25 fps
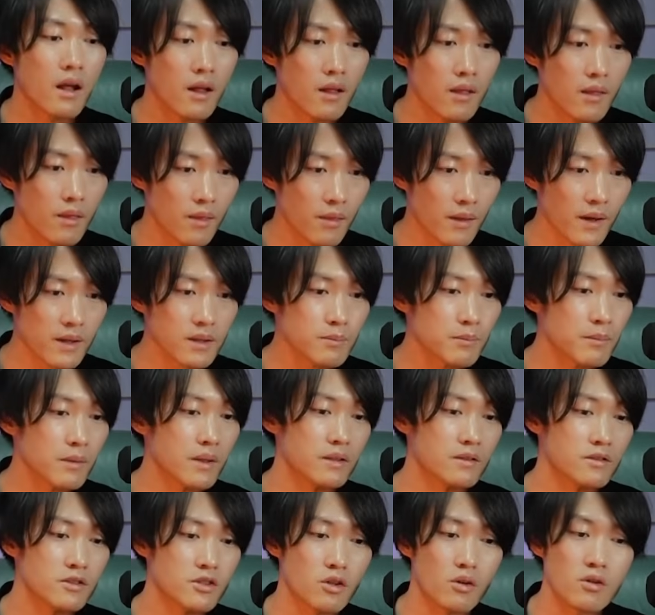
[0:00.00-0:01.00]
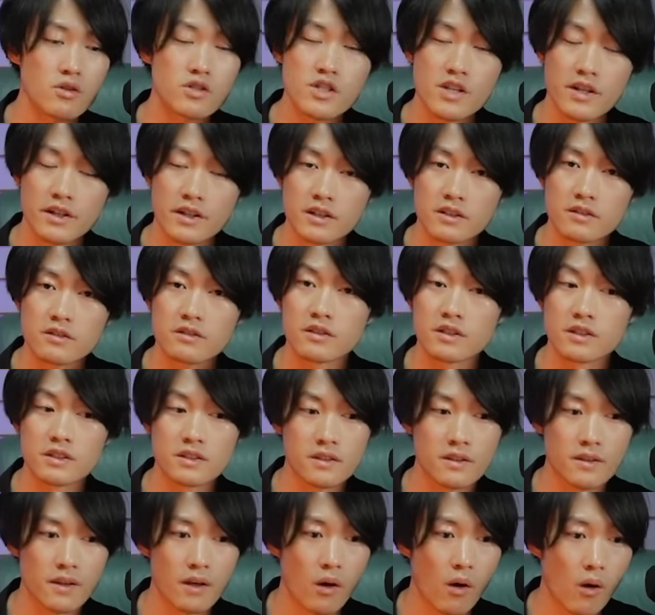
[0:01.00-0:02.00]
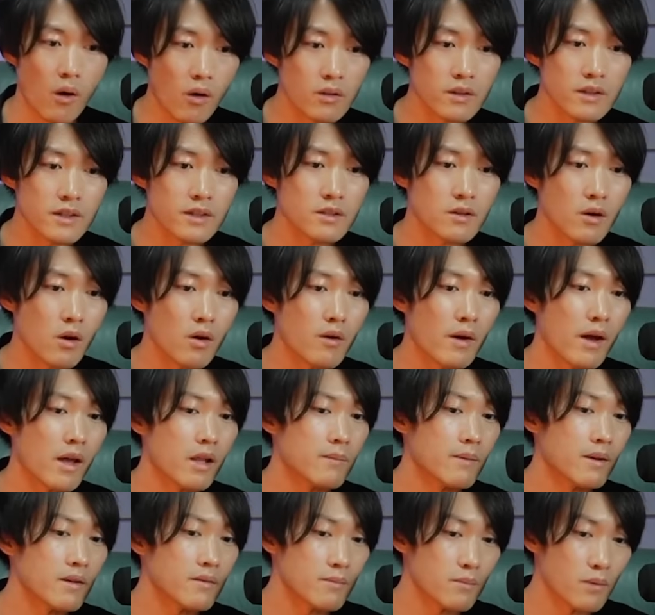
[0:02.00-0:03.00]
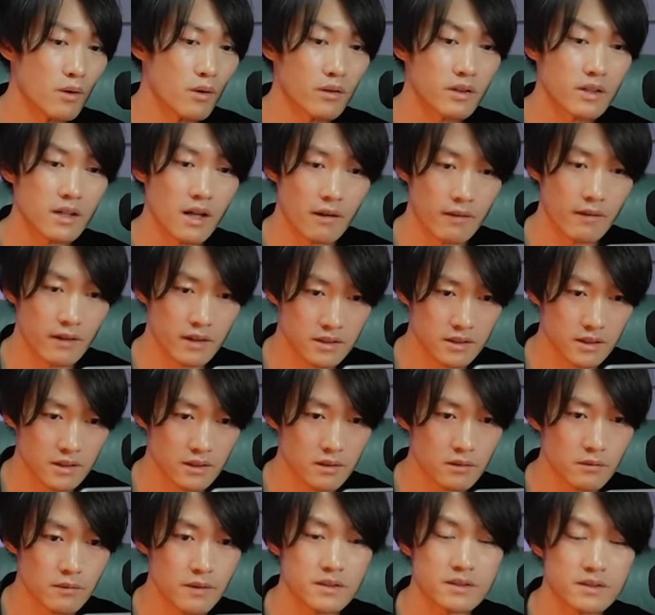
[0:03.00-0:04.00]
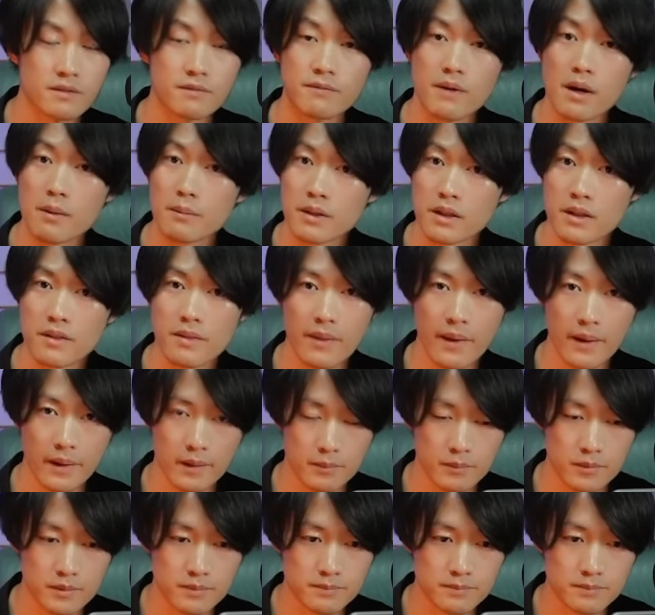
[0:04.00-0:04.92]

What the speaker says: That means John Giant is the only known Elbaf-born character with a family name.